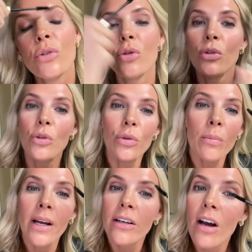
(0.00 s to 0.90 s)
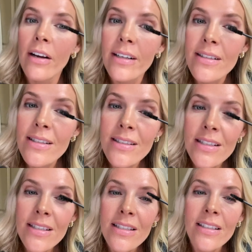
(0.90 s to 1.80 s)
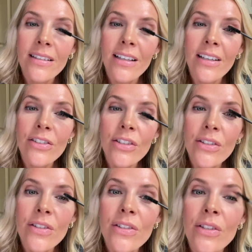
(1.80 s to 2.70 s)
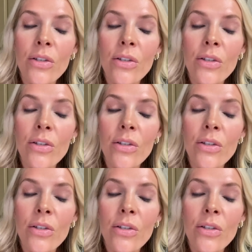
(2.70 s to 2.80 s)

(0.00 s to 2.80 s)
to my non-existent lashes.